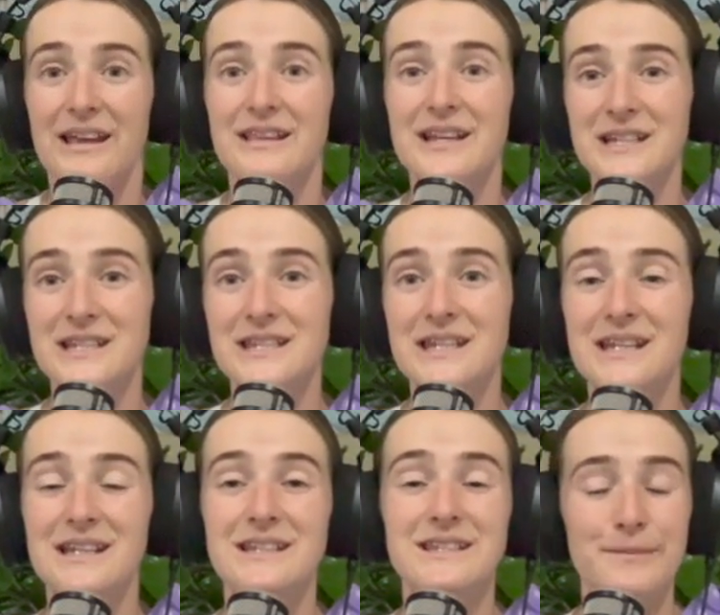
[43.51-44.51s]
This
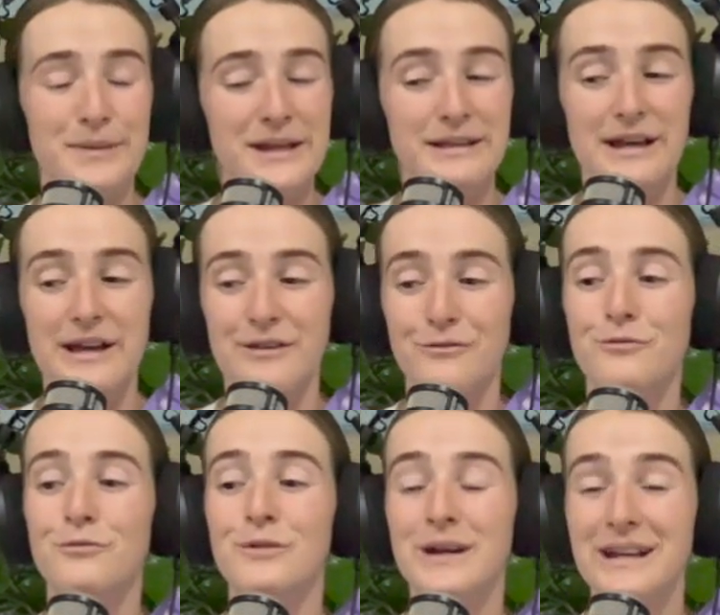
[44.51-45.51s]
is something that
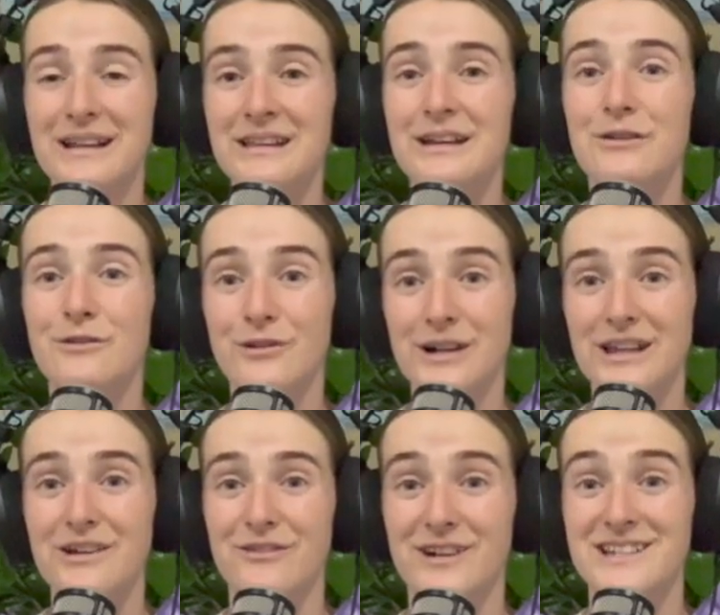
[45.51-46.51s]
really,
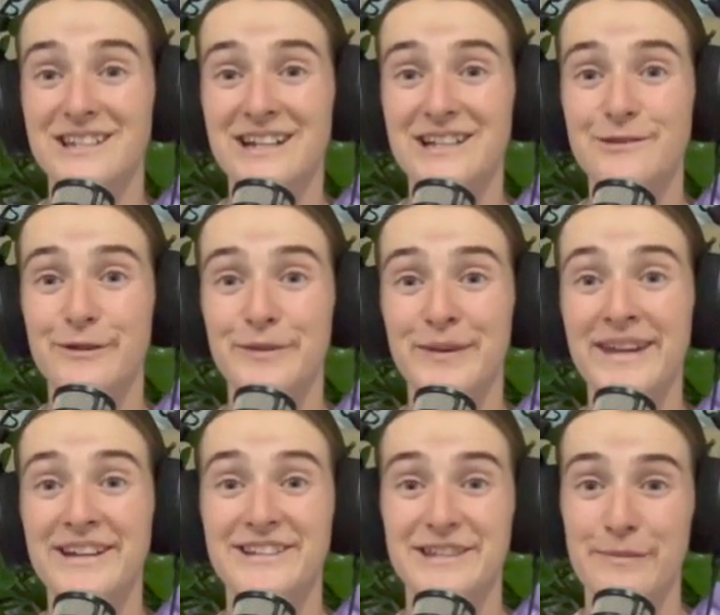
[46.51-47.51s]
really resonates with me,
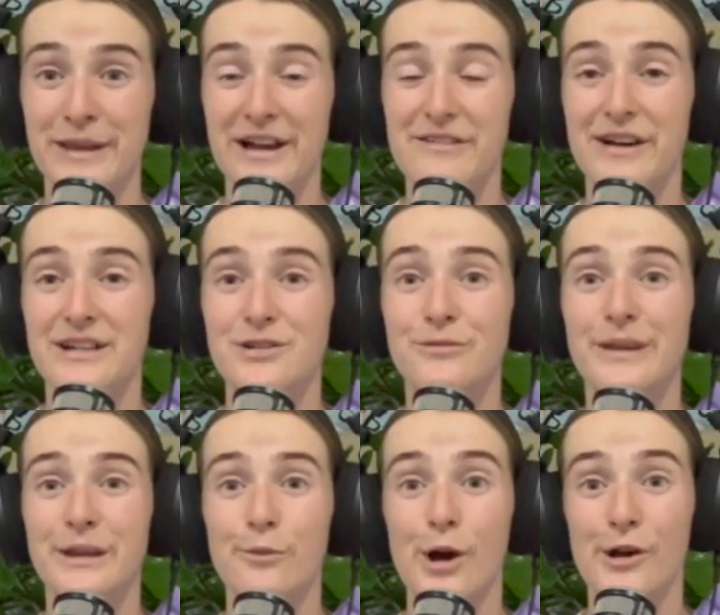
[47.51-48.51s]
and it's something I've had to
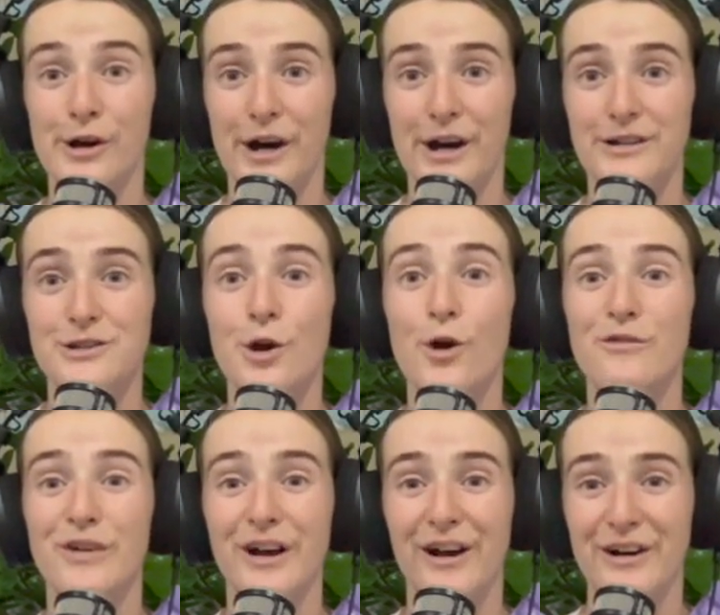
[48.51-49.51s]
really work hard to
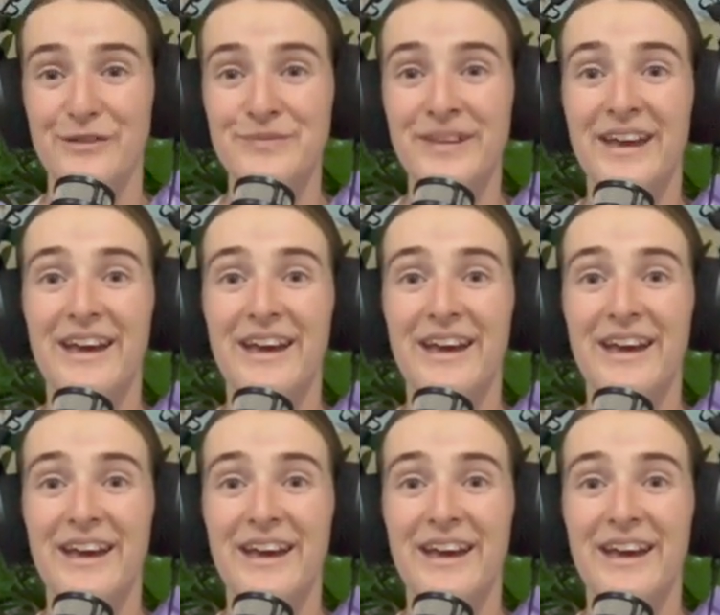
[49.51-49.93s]
overcome.